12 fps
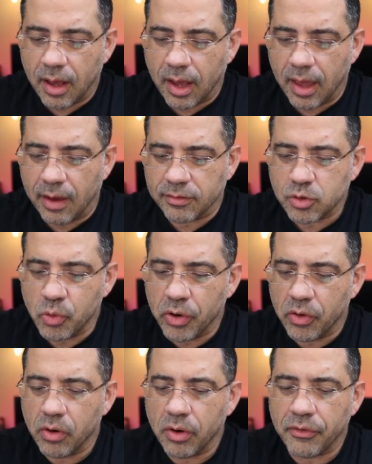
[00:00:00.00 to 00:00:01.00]
I have
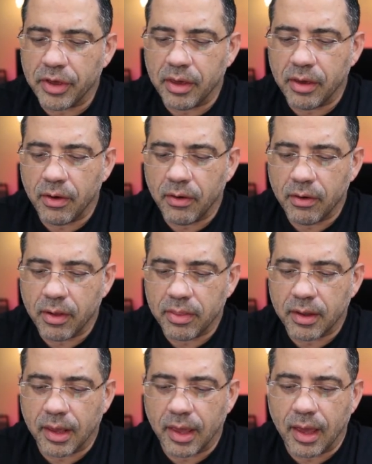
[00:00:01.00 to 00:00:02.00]
Twitter over here,
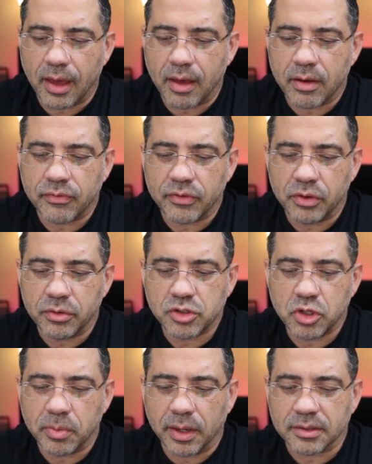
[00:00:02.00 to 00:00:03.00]
and then I have
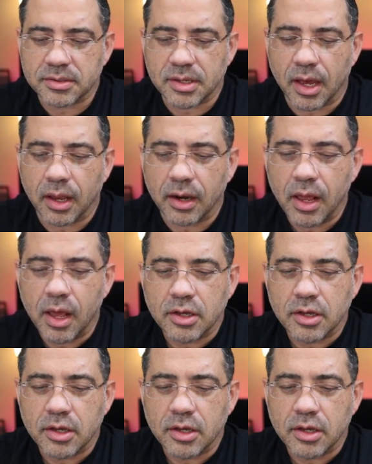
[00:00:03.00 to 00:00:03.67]
YouTube on the side.